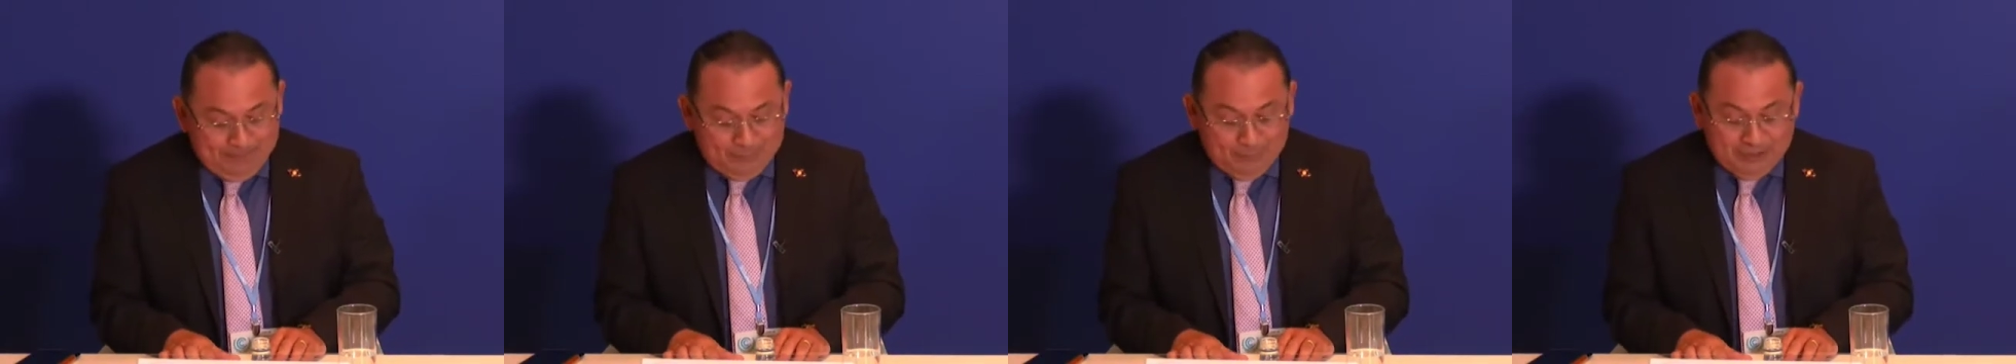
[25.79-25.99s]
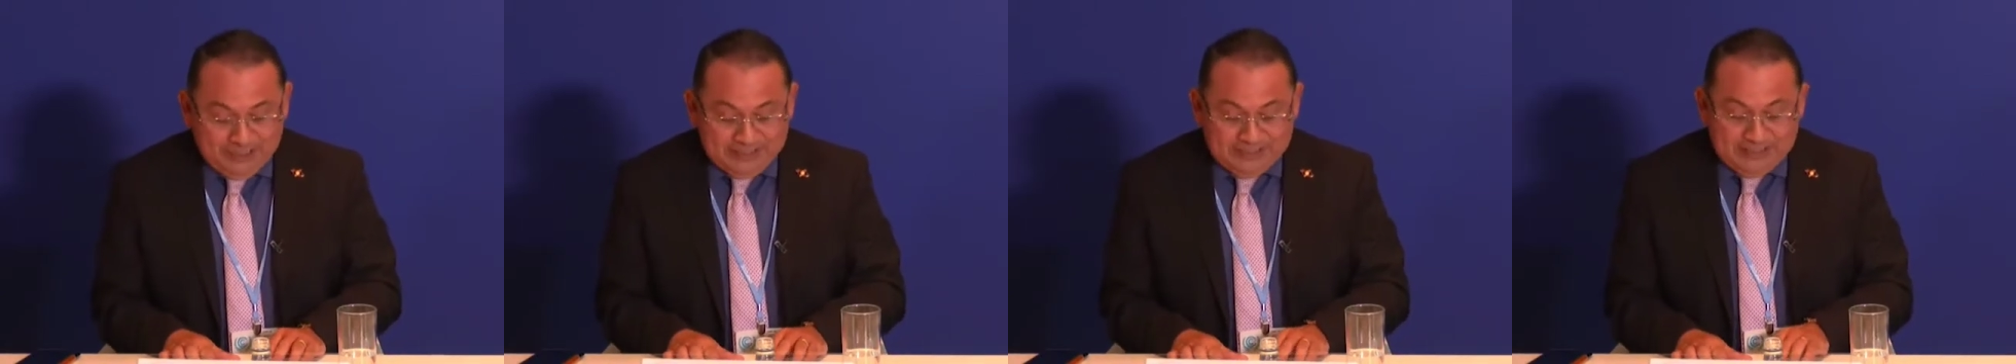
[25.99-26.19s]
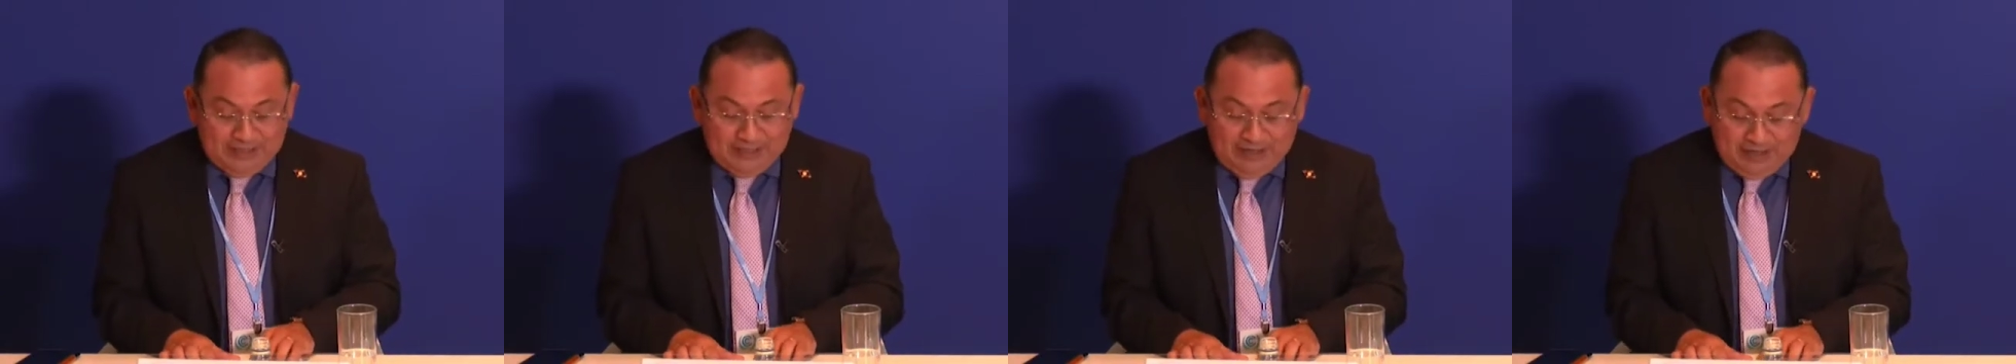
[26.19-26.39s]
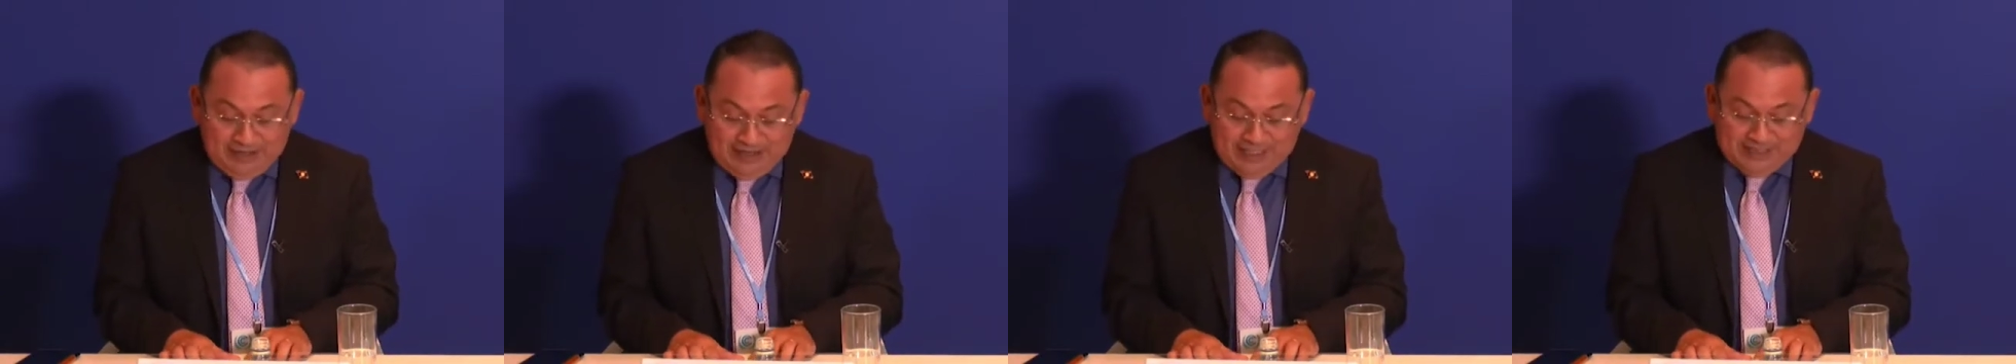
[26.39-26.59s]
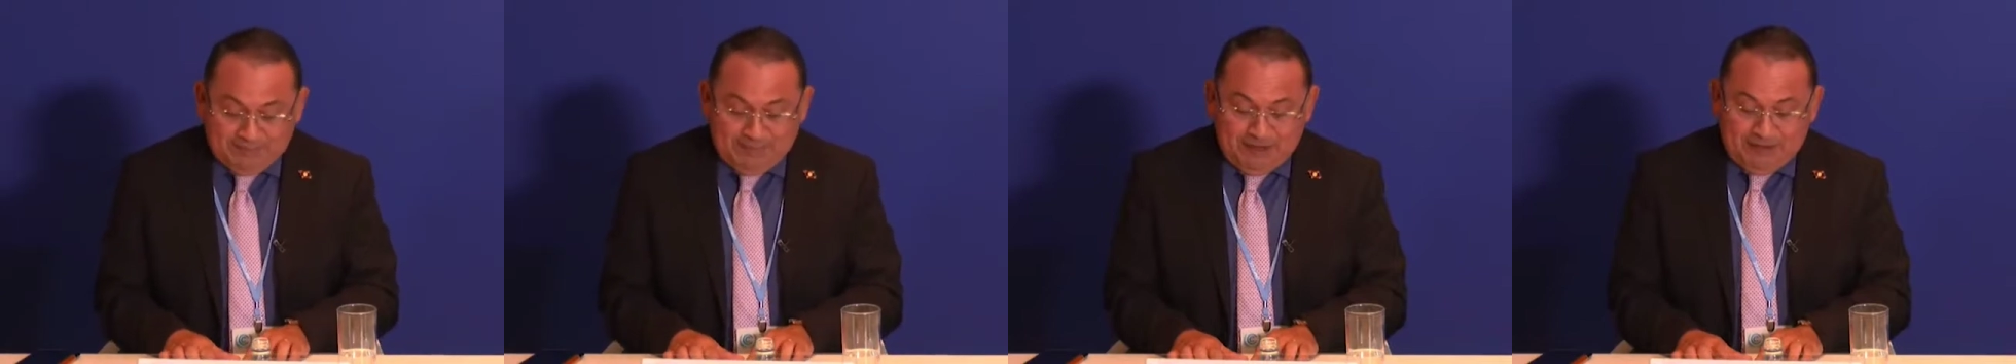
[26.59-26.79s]
which is the
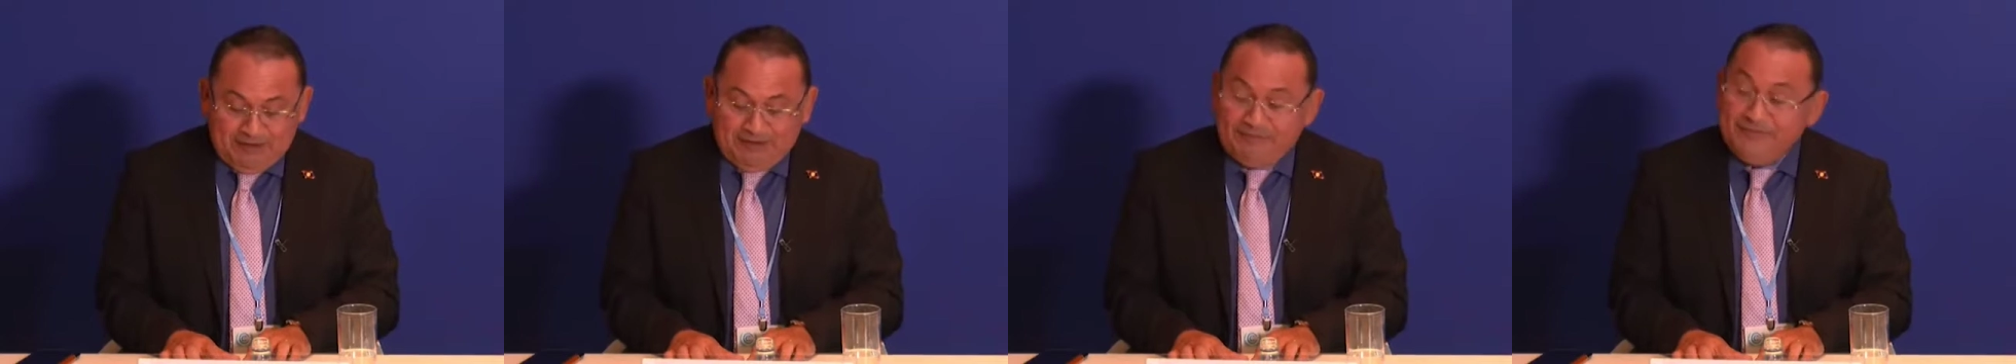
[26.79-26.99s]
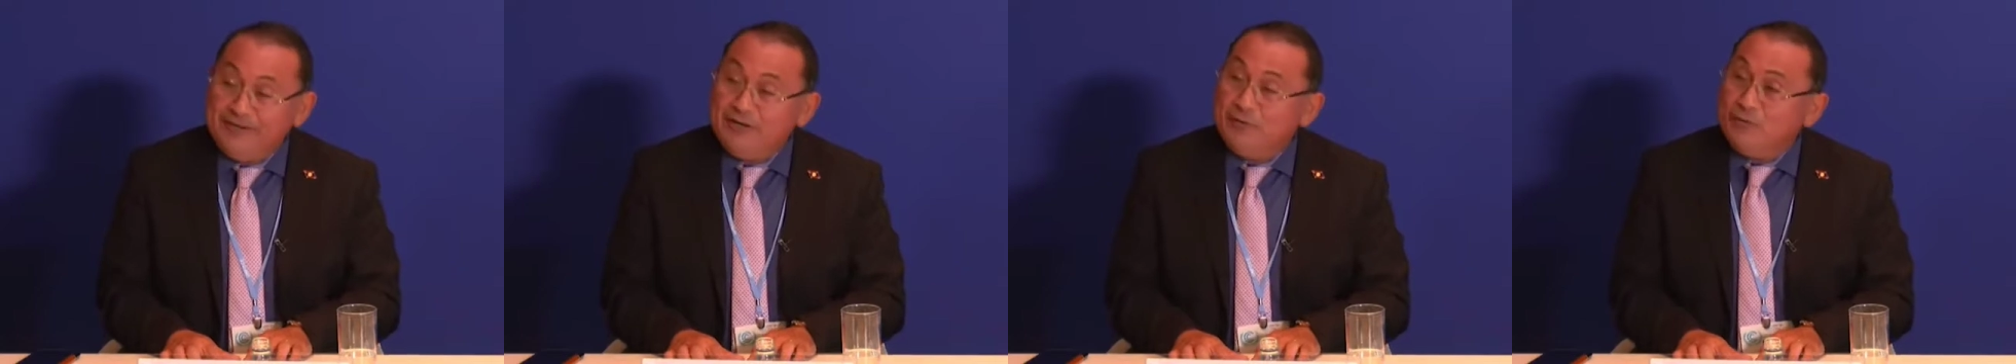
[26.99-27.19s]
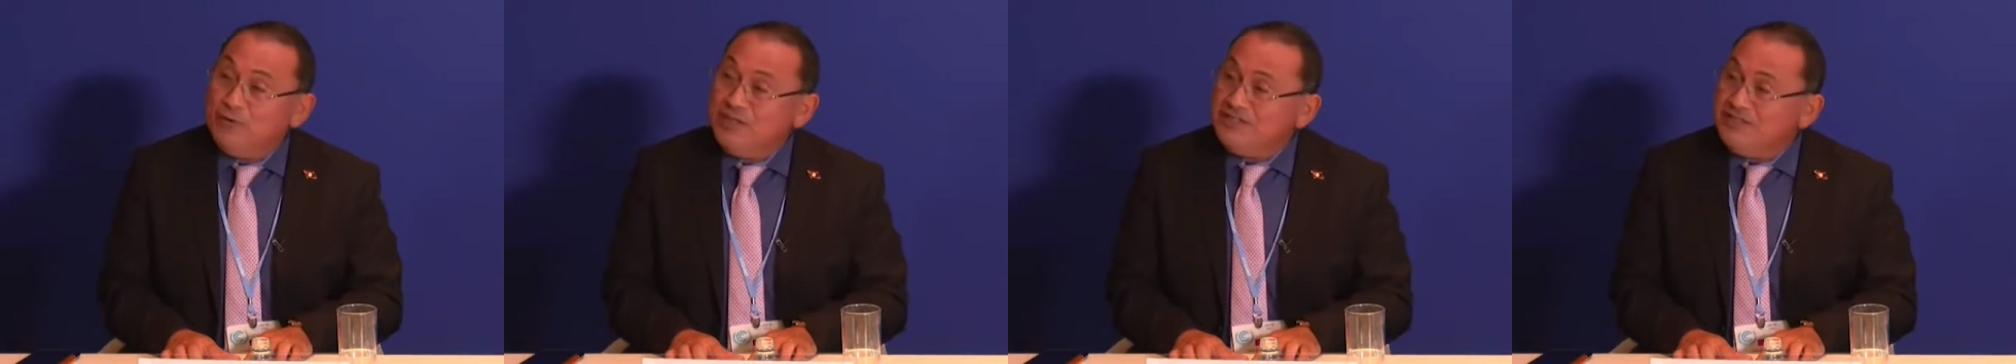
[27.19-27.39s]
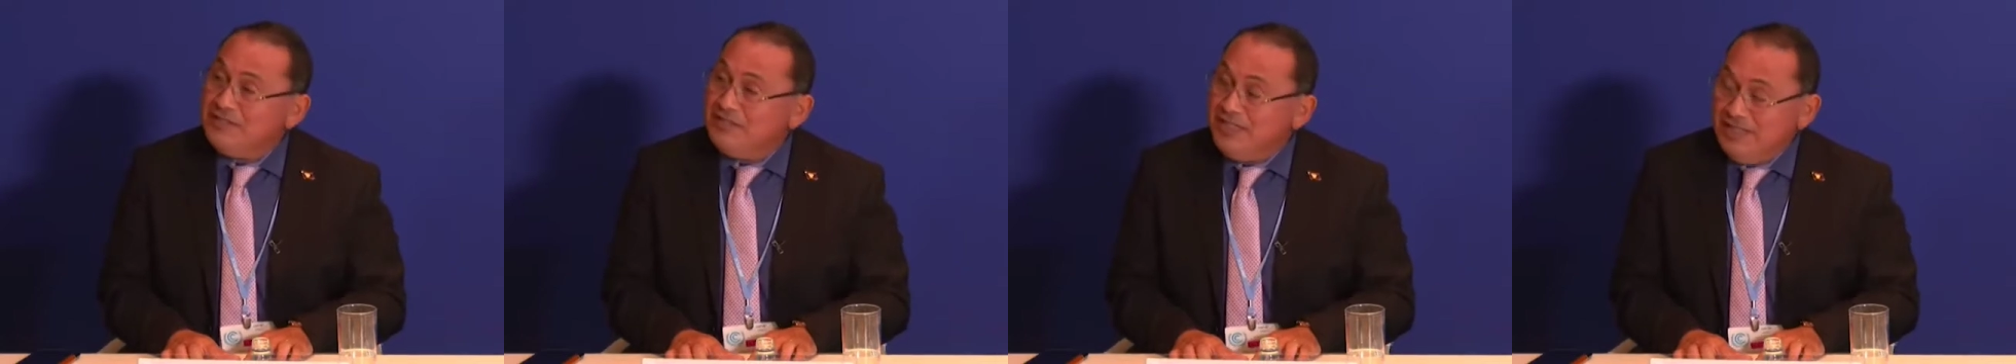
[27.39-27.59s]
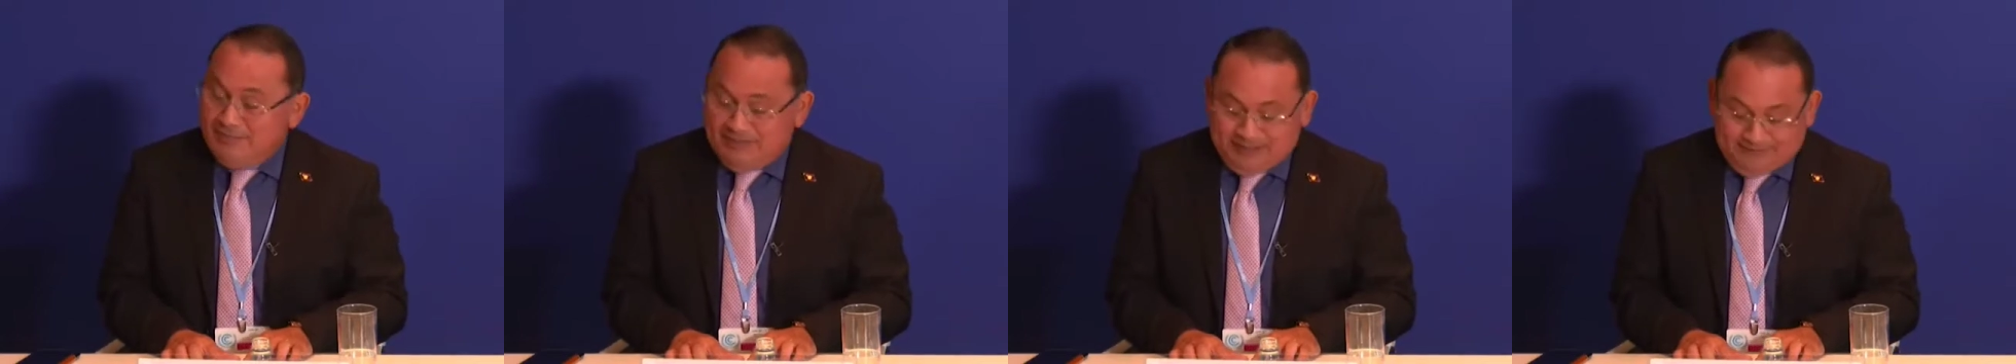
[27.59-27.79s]
longest barrier reef in the
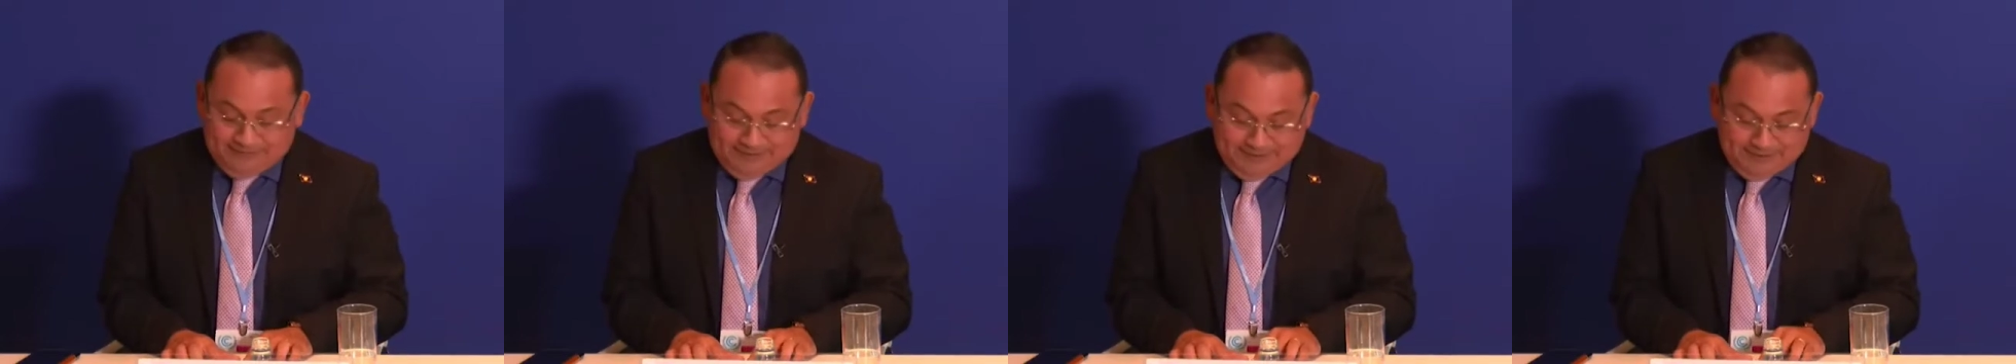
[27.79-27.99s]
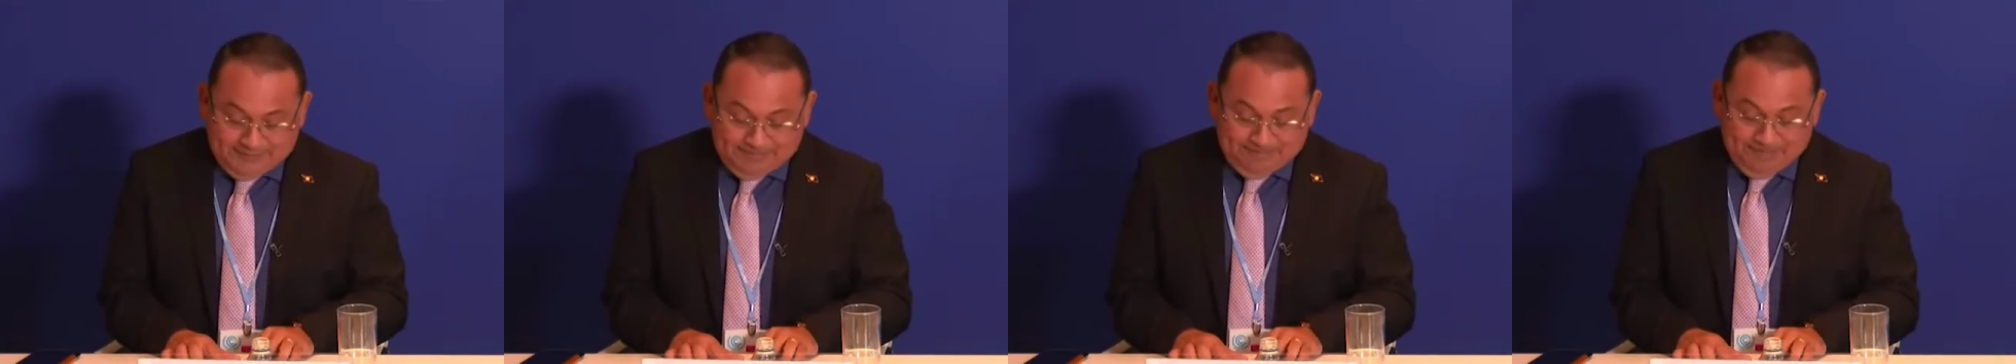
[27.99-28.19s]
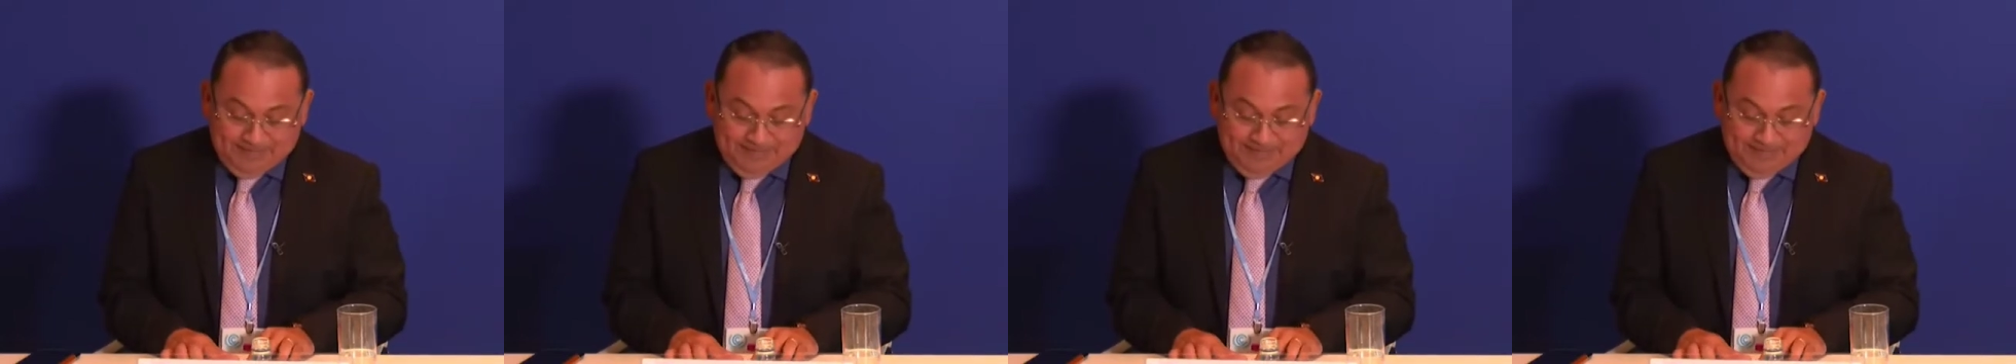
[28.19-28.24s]
Western Hemisphere.